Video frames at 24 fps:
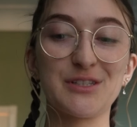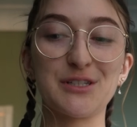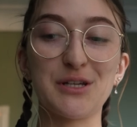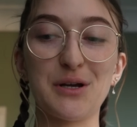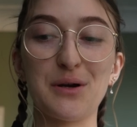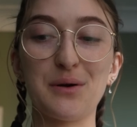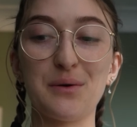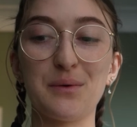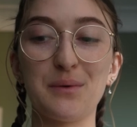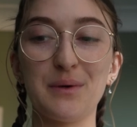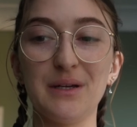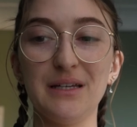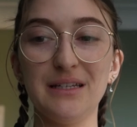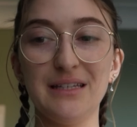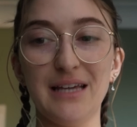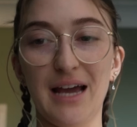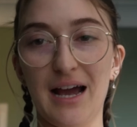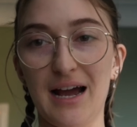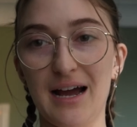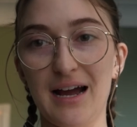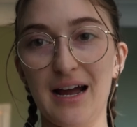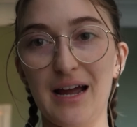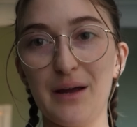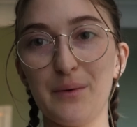So
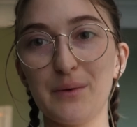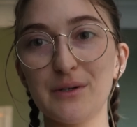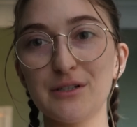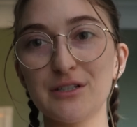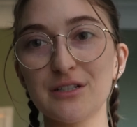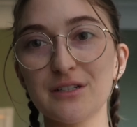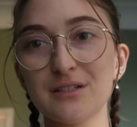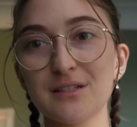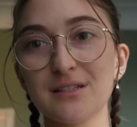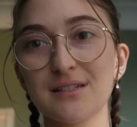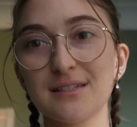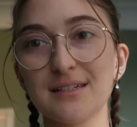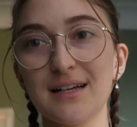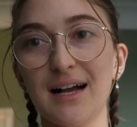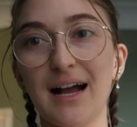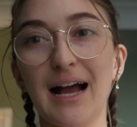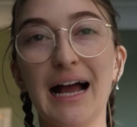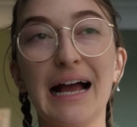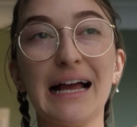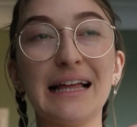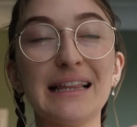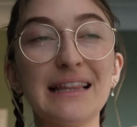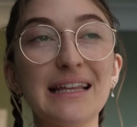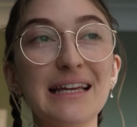yeah, I would just
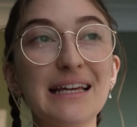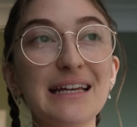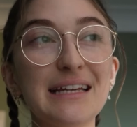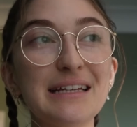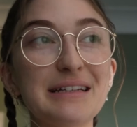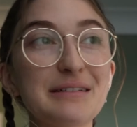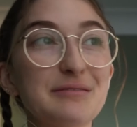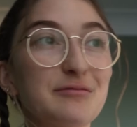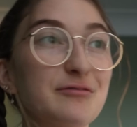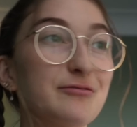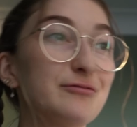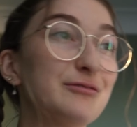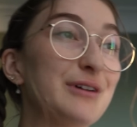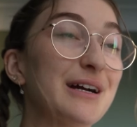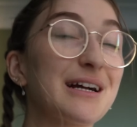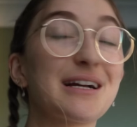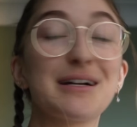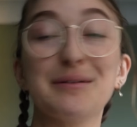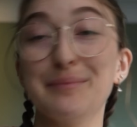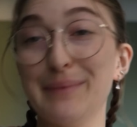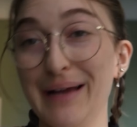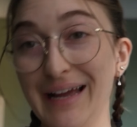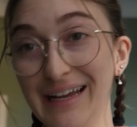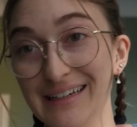highly
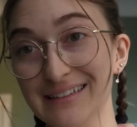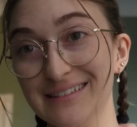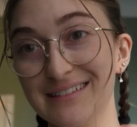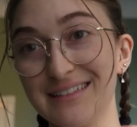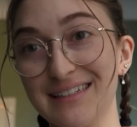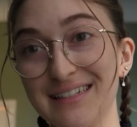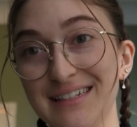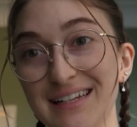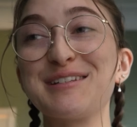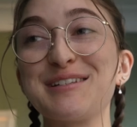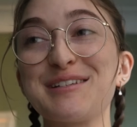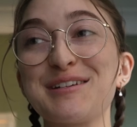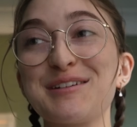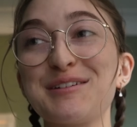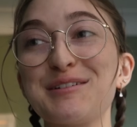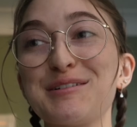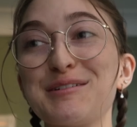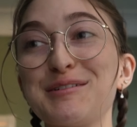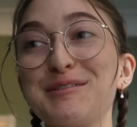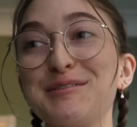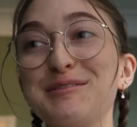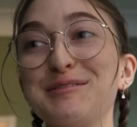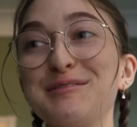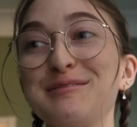recommend
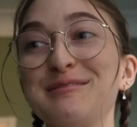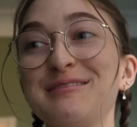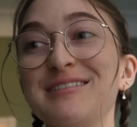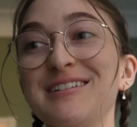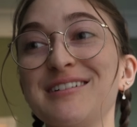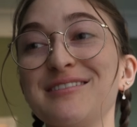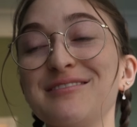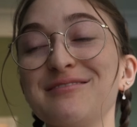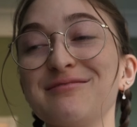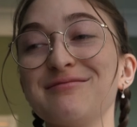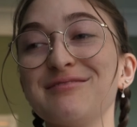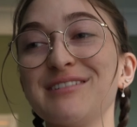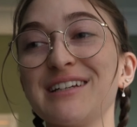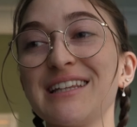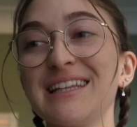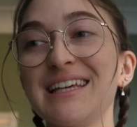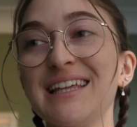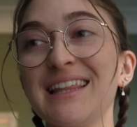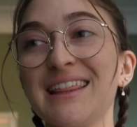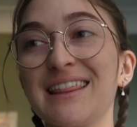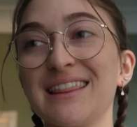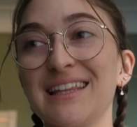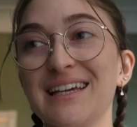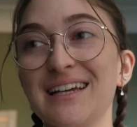to
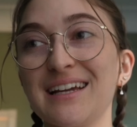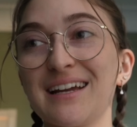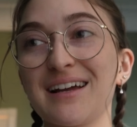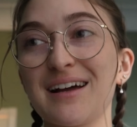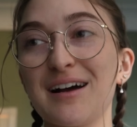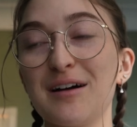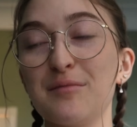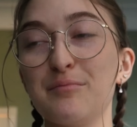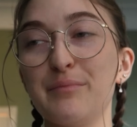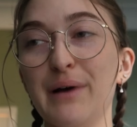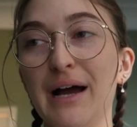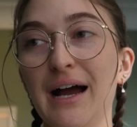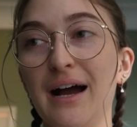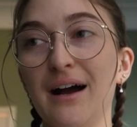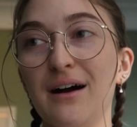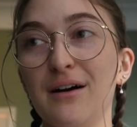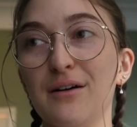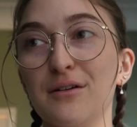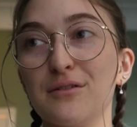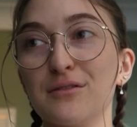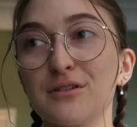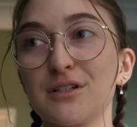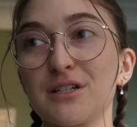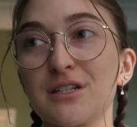really think
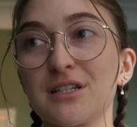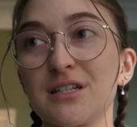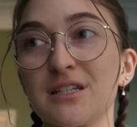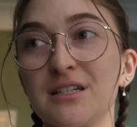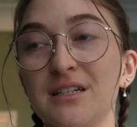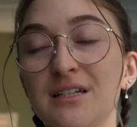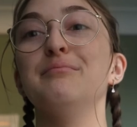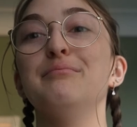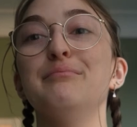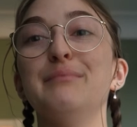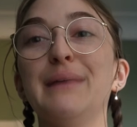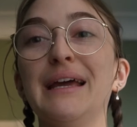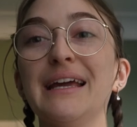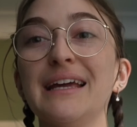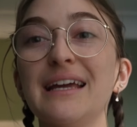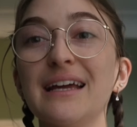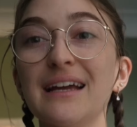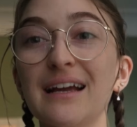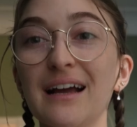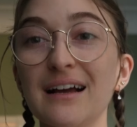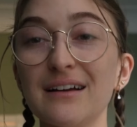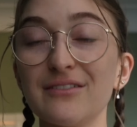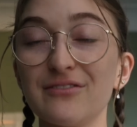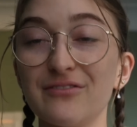about
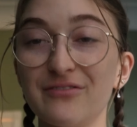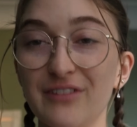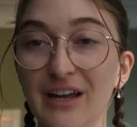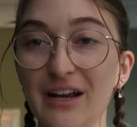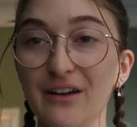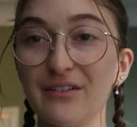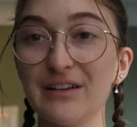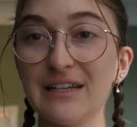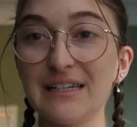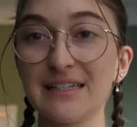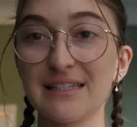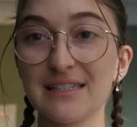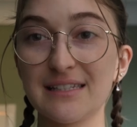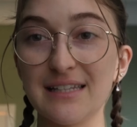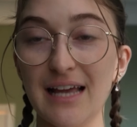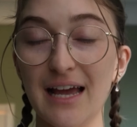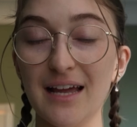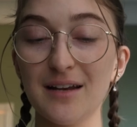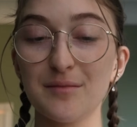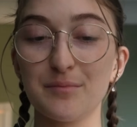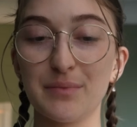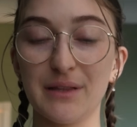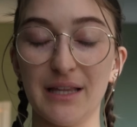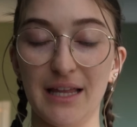making a very
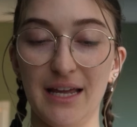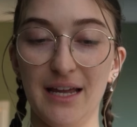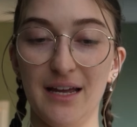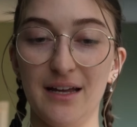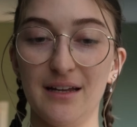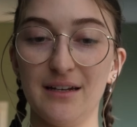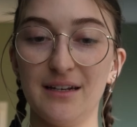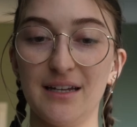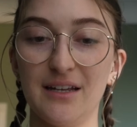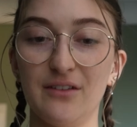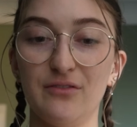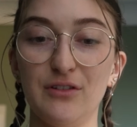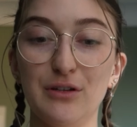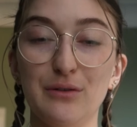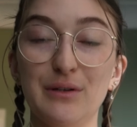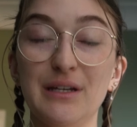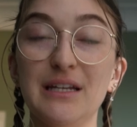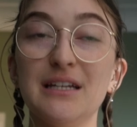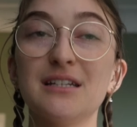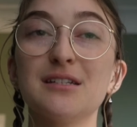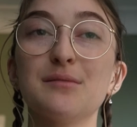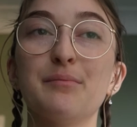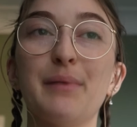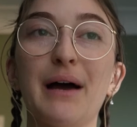set plan if you
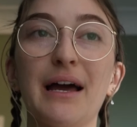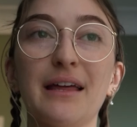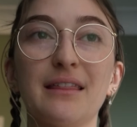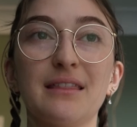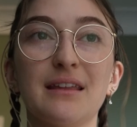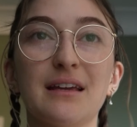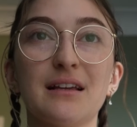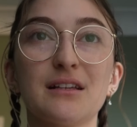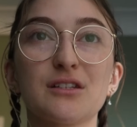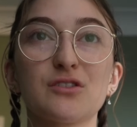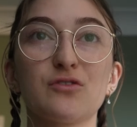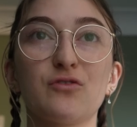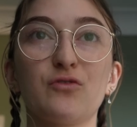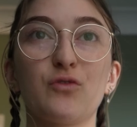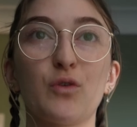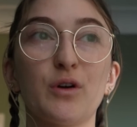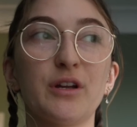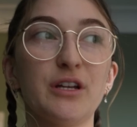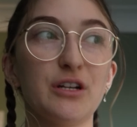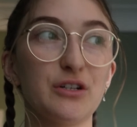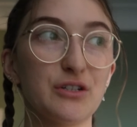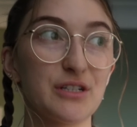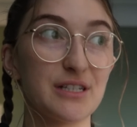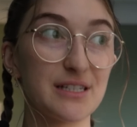need to buy things for
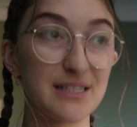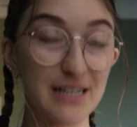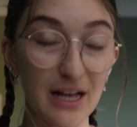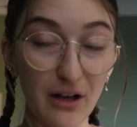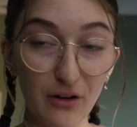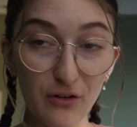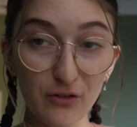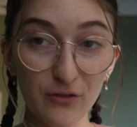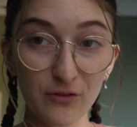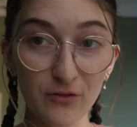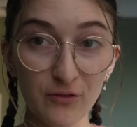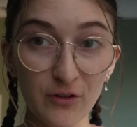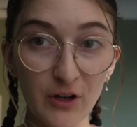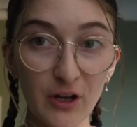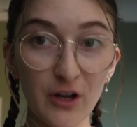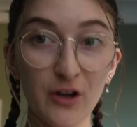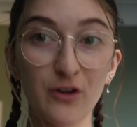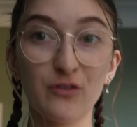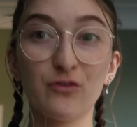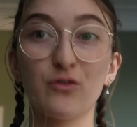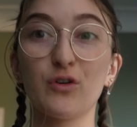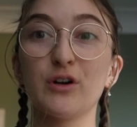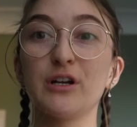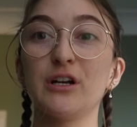yourself
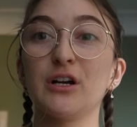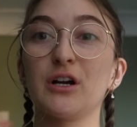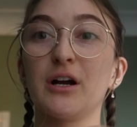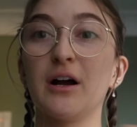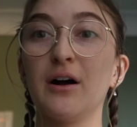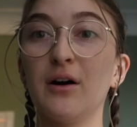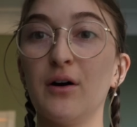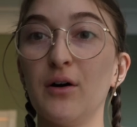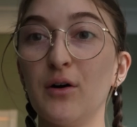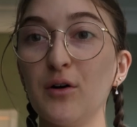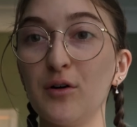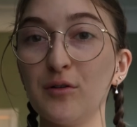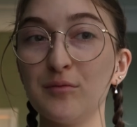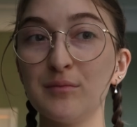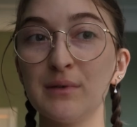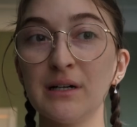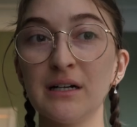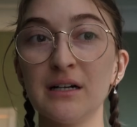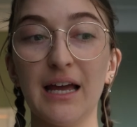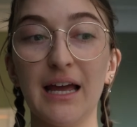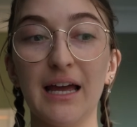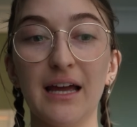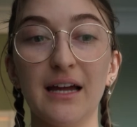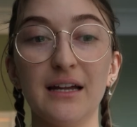for your
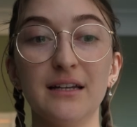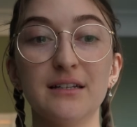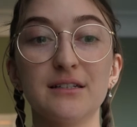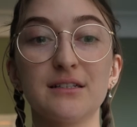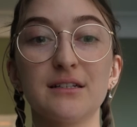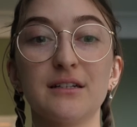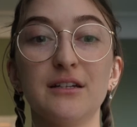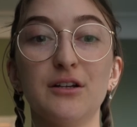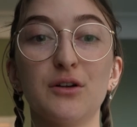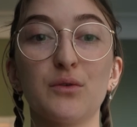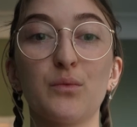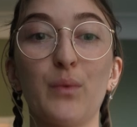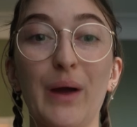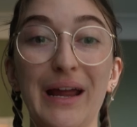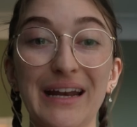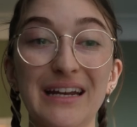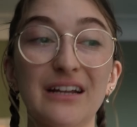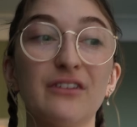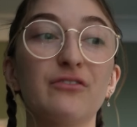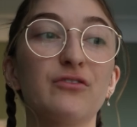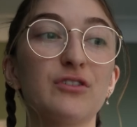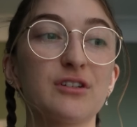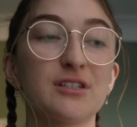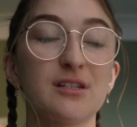home and you're
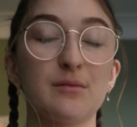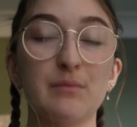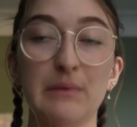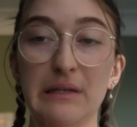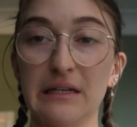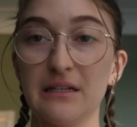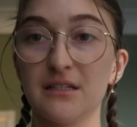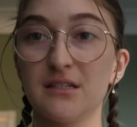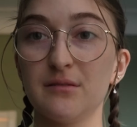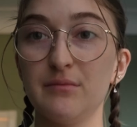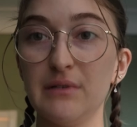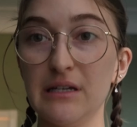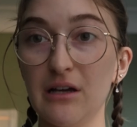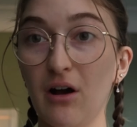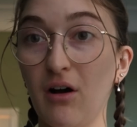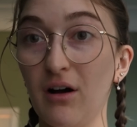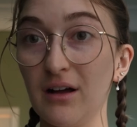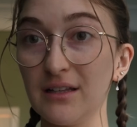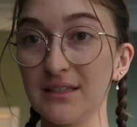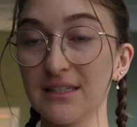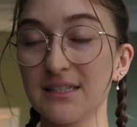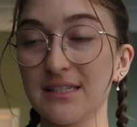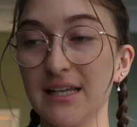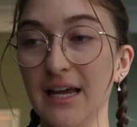waiting for something to be
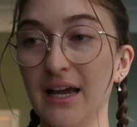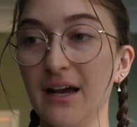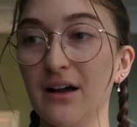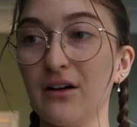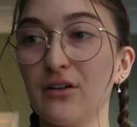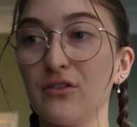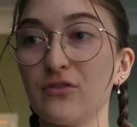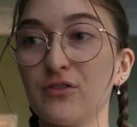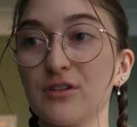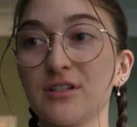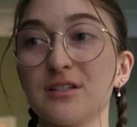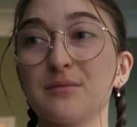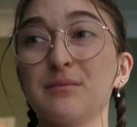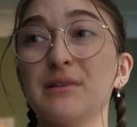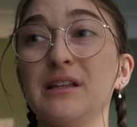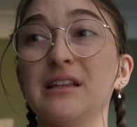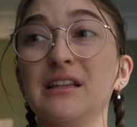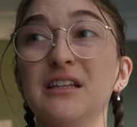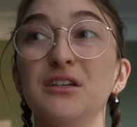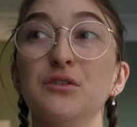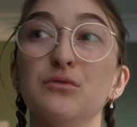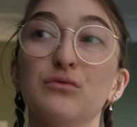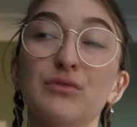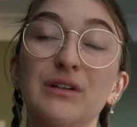on sale for something
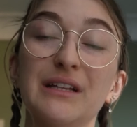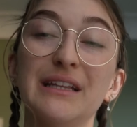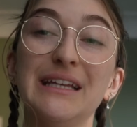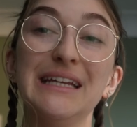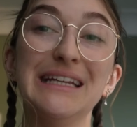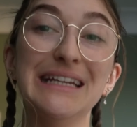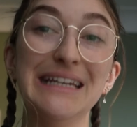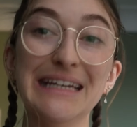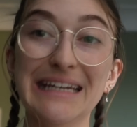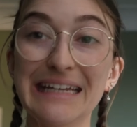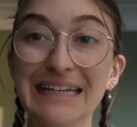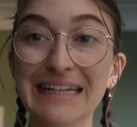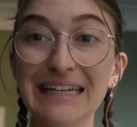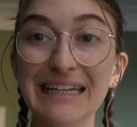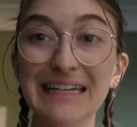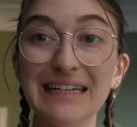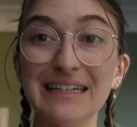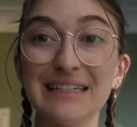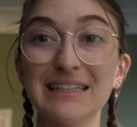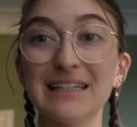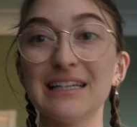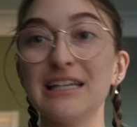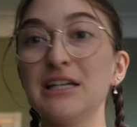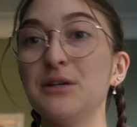that you really
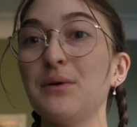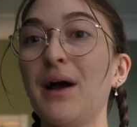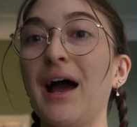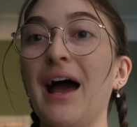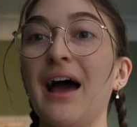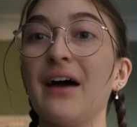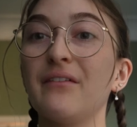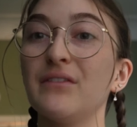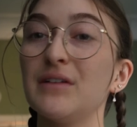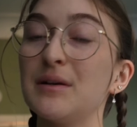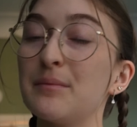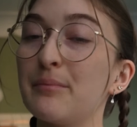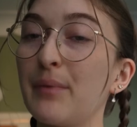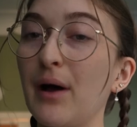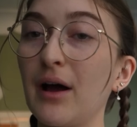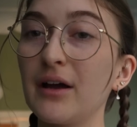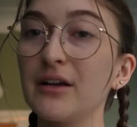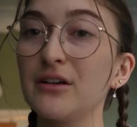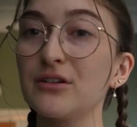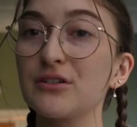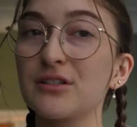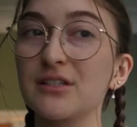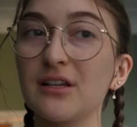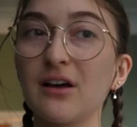need that you haven't
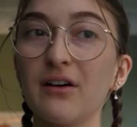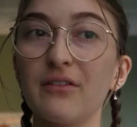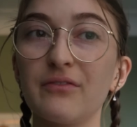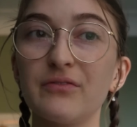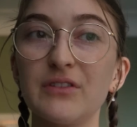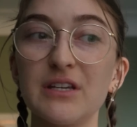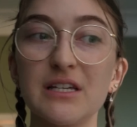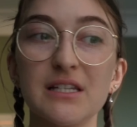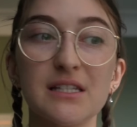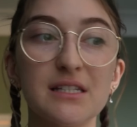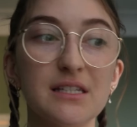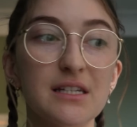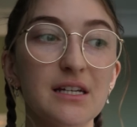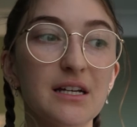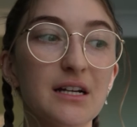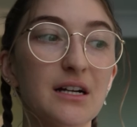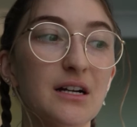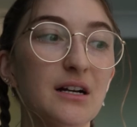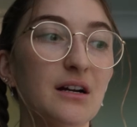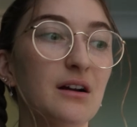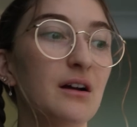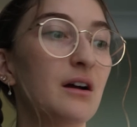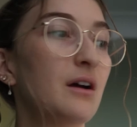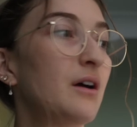bought yourself this
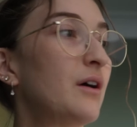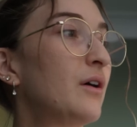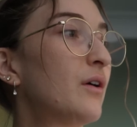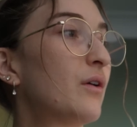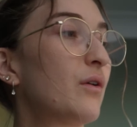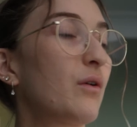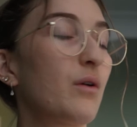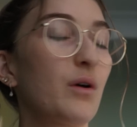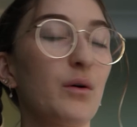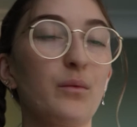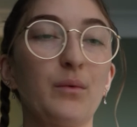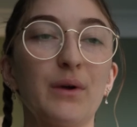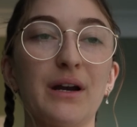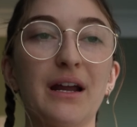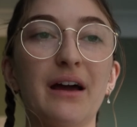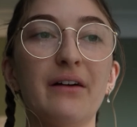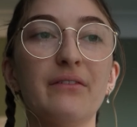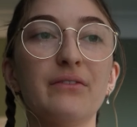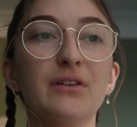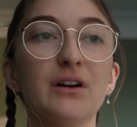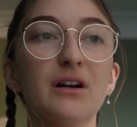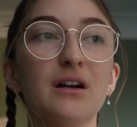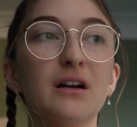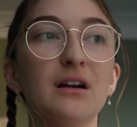year or
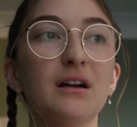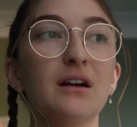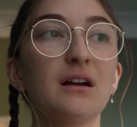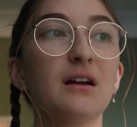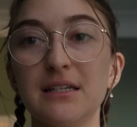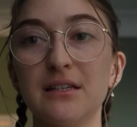whatever.